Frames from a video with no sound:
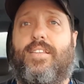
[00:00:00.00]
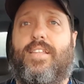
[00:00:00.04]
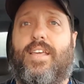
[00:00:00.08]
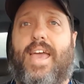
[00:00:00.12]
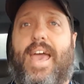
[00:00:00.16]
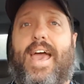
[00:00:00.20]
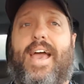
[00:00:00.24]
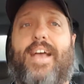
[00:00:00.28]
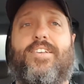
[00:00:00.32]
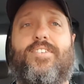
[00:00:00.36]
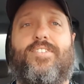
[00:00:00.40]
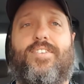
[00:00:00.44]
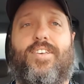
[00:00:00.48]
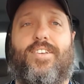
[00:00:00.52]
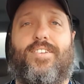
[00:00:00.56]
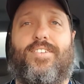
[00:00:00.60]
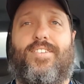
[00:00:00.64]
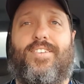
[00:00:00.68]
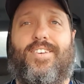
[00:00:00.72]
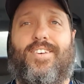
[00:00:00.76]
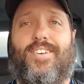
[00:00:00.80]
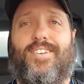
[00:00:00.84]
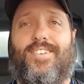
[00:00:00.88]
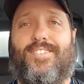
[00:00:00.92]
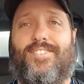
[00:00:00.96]

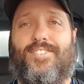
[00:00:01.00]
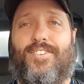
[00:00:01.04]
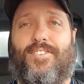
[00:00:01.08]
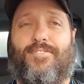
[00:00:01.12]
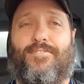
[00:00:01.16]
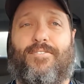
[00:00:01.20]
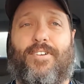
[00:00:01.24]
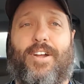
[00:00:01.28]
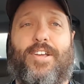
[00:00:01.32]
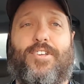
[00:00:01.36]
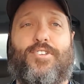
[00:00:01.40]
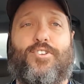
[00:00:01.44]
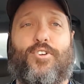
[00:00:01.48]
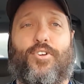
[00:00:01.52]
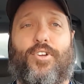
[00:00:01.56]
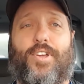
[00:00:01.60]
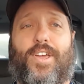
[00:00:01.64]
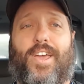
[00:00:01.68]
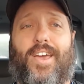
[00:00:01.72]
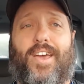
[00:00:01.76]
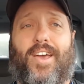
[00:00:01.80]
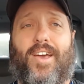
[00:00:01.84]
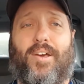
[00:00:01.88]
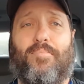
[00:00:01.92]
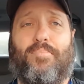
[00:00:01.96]
exit to freezer
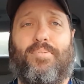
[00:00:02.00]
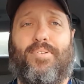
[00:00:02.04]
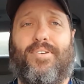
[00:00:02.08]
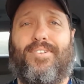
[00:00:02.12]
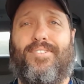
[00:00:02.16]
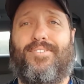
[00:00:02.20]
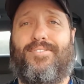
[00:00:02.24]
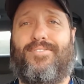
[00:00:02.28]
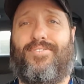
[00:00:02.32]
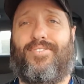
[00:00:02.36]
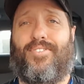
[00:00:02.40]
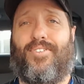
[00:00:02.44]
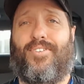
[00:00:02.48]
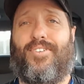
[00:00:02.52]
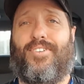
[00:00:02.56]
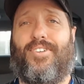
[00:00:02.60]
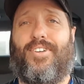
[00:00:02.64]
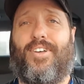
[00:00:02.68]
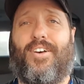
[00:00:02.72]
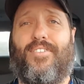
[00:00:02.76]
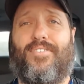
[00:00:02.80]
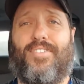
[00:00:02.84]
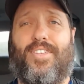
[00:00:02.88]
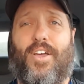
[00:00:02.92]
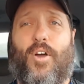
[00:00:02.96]
camp
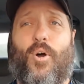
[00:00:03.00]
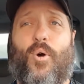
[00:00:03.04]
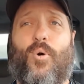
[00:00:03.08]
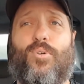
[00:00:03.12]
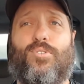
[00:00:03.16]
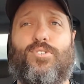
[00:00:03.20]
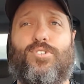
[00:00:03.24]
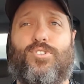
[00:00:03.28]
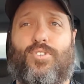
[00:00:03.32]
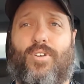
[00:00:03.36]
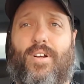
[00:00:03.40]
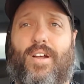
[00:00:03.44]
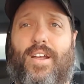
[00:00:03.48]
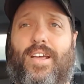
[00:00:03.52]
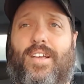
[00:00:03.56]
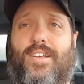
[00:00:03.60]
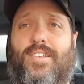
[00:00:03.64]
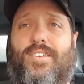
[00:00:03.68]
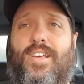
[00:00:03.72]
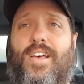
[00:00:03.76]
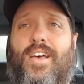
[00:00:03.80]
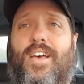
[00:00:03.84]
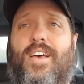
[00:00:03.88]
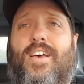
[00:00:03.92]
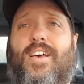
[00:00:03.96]
of the old
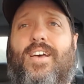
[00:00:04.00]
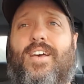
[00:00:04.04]
drakes,